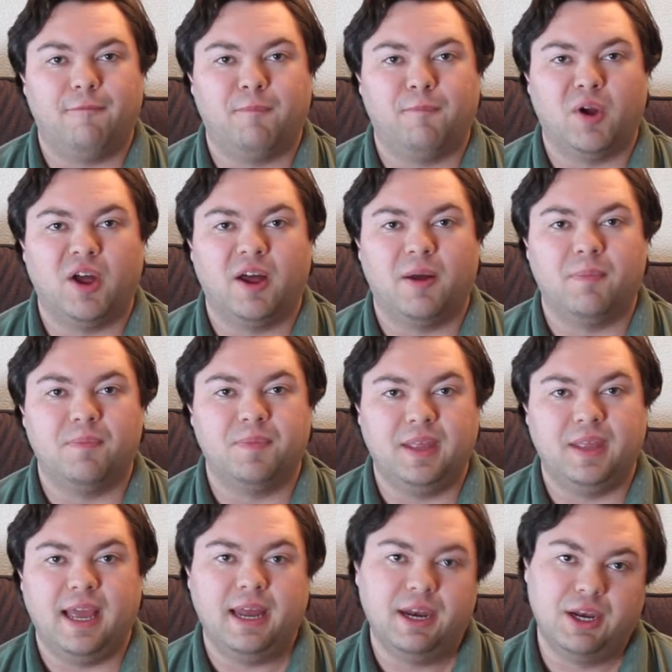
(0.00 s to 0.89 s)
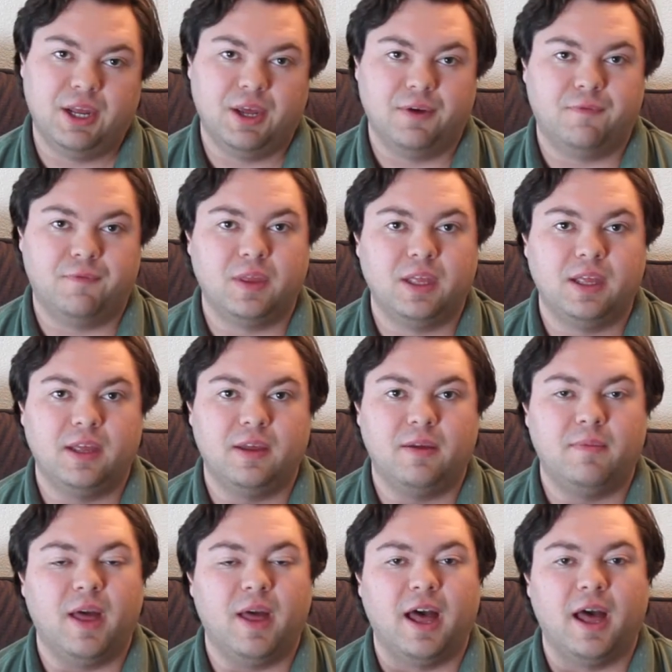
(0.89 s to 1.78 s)
from the end of the
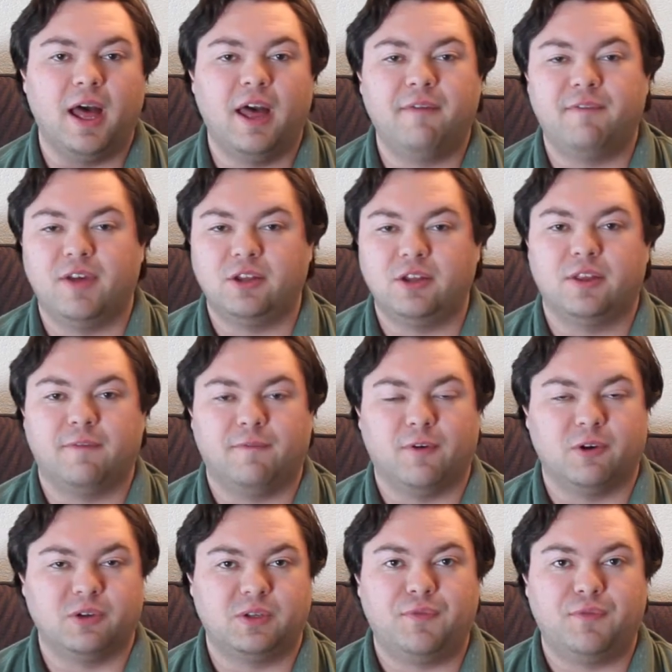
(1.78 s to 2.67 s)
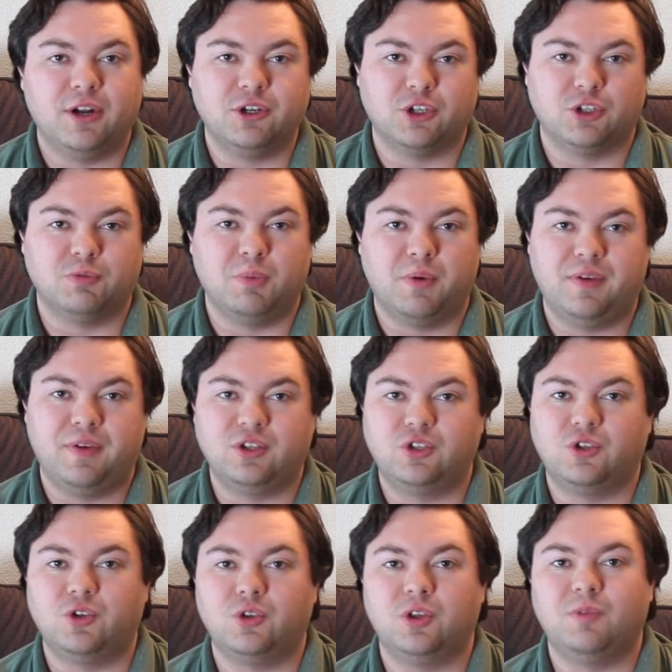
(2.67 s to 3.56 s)
event, the first Avengers movie,
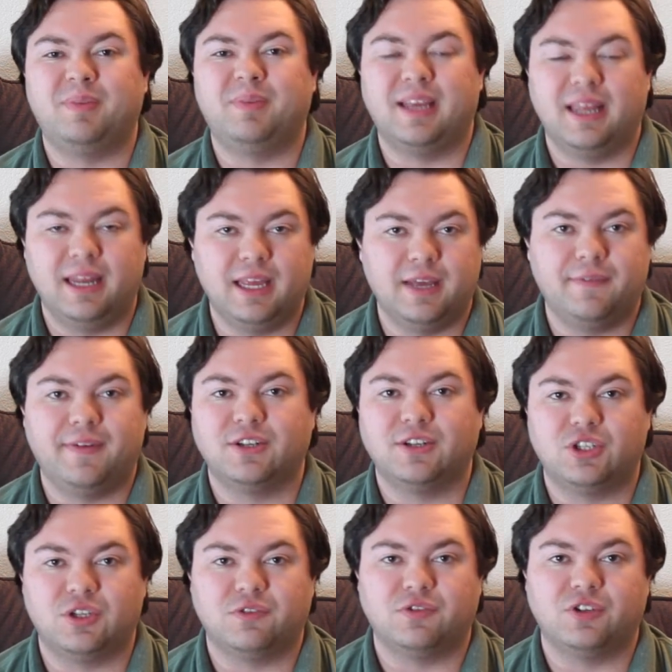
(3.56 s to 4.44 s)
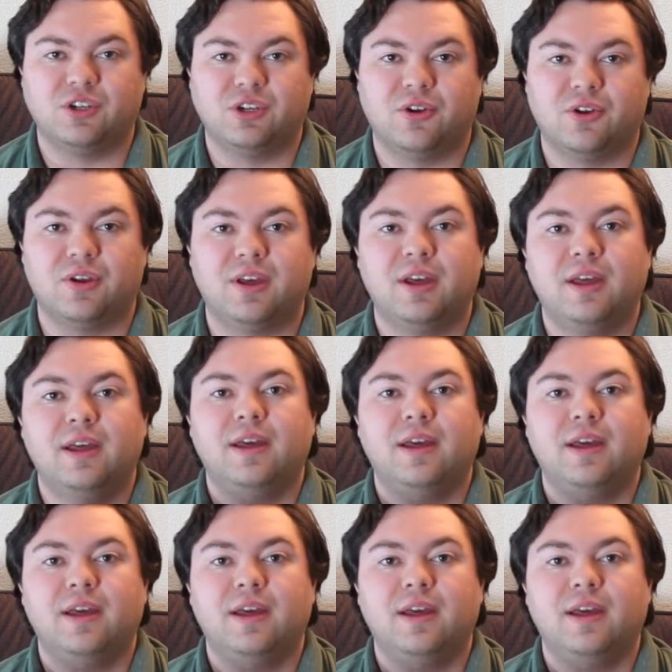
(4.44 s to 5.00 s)
to the beginning of Agents of S.H.I.E.L.D.,